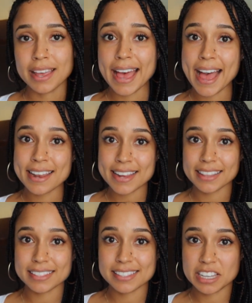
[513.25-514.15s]
And
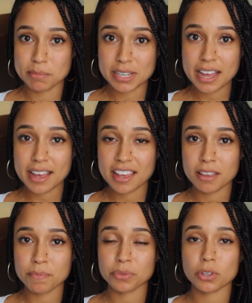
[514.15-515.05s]
at the same
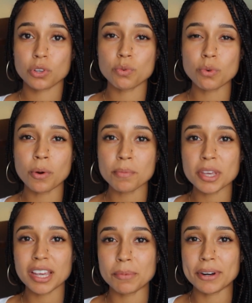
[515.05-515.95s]
time, you won't
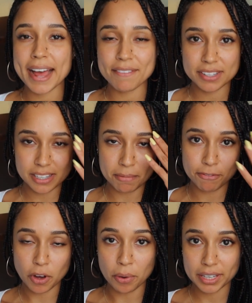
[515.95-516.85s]
be able to have the same
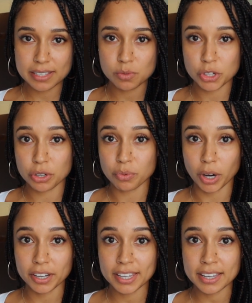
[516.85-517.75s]
focus when you're
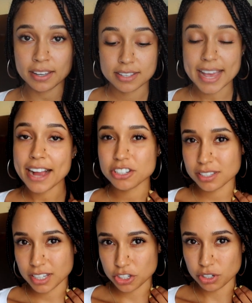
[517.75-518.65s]
working to
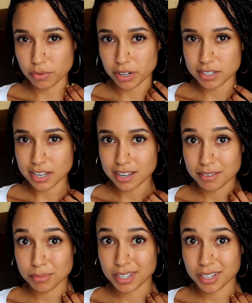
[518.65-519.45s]
actually get your work done